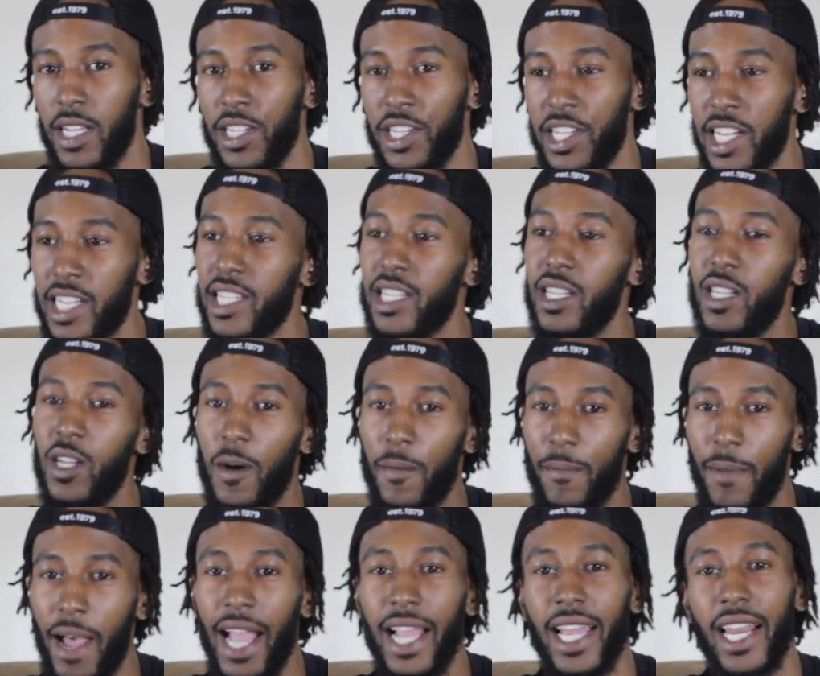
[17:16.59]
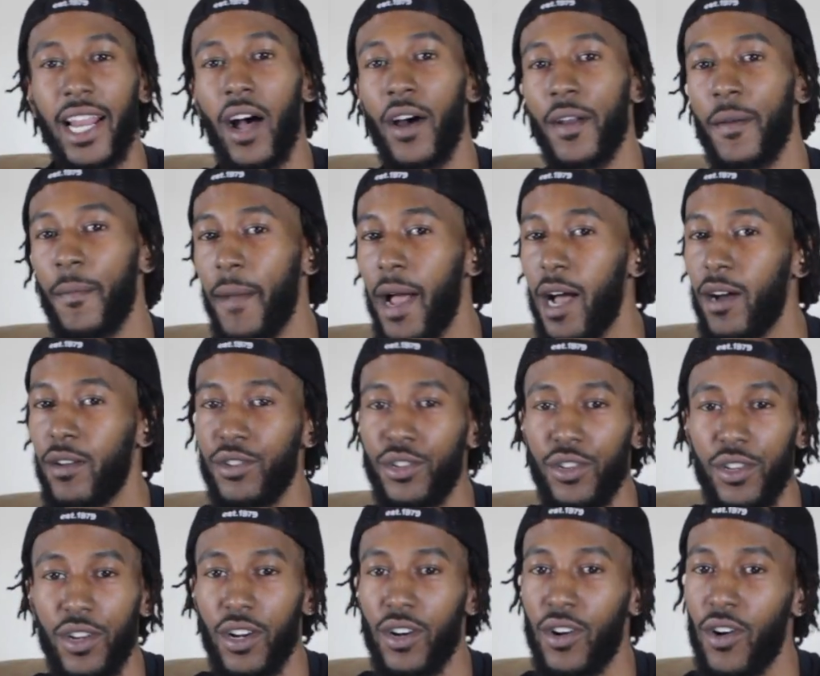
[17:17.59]
Just look back at all the mountains
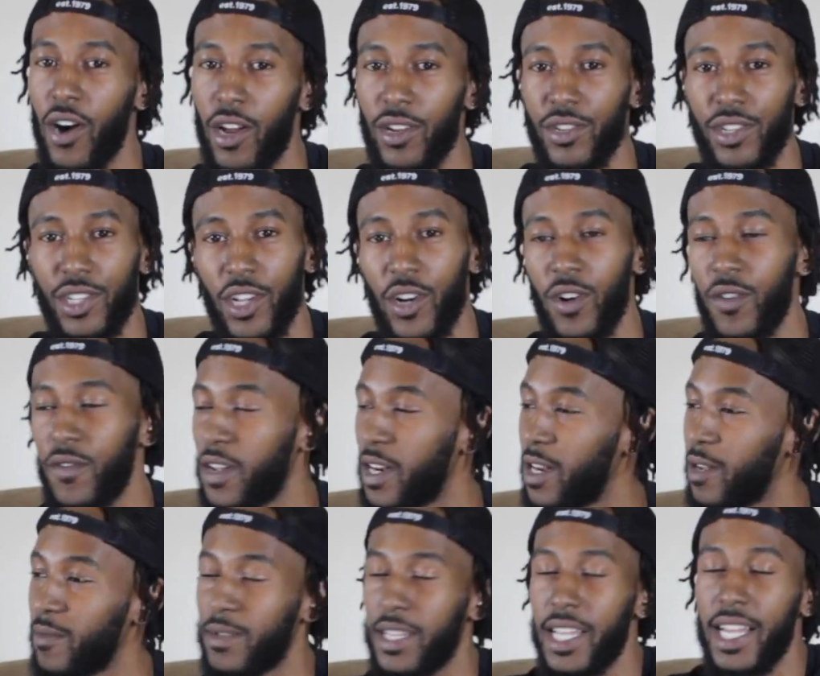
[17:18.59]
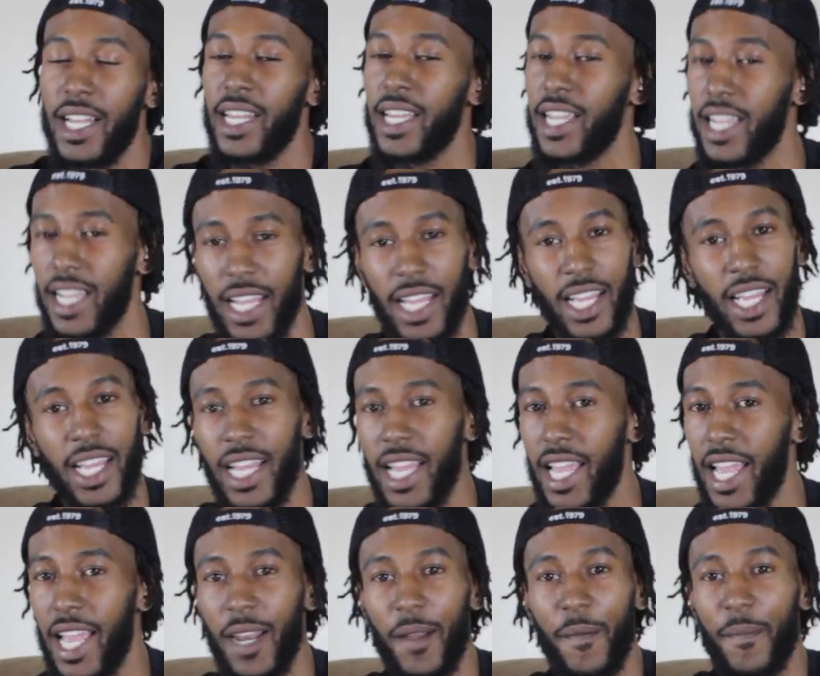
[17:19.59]
you done crossed over, and I'm telling you,
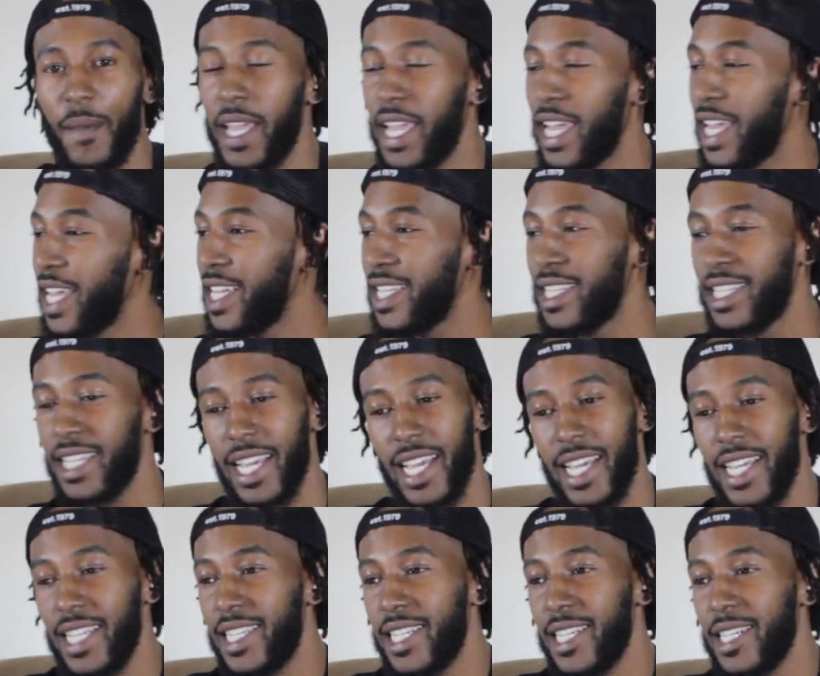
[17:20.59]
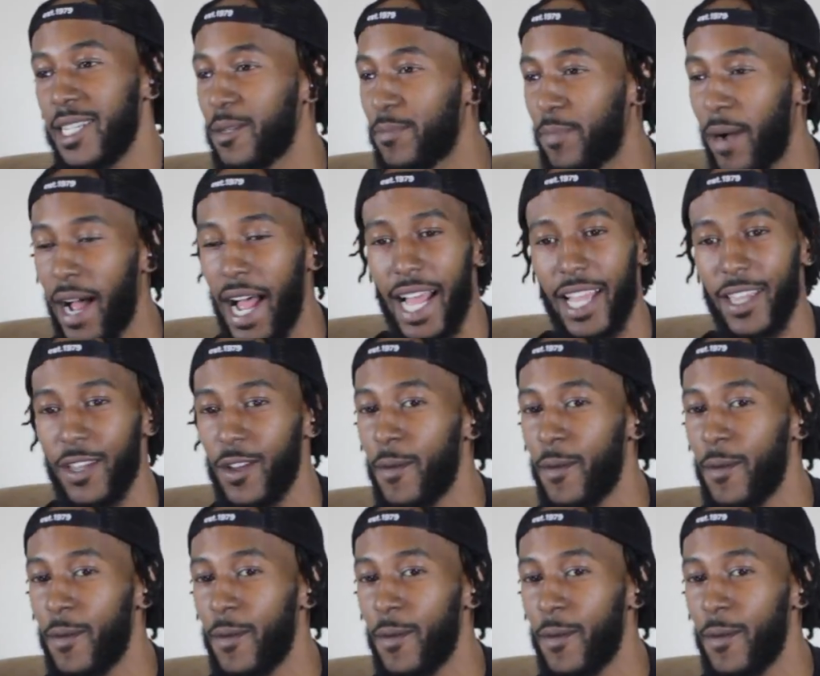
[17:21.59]
it'll be easy as pie.